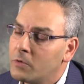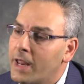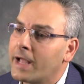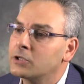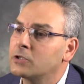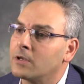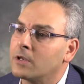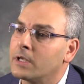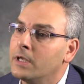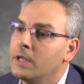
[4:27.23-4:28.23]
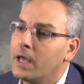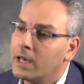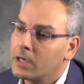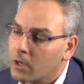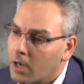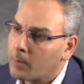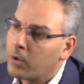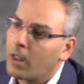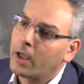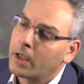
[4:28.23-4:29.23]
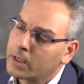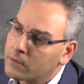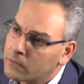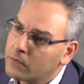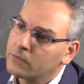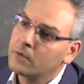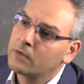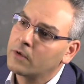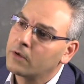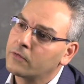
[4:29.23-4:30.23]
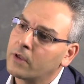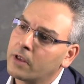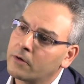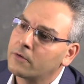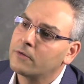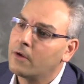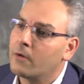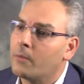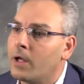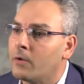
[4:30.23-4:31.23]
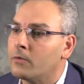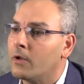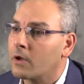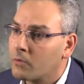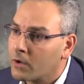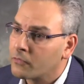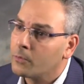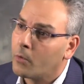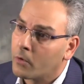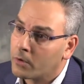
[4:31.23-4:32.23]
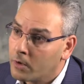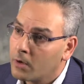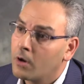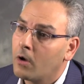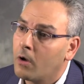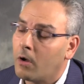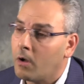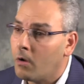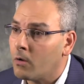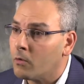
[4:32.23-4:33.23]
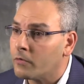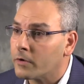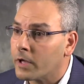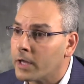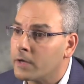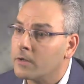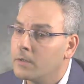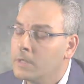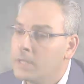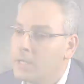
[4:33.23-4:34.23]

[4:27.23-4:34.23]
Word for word: nationally, and it'll apply a consistent set of standards around across the board uh, all over Canada.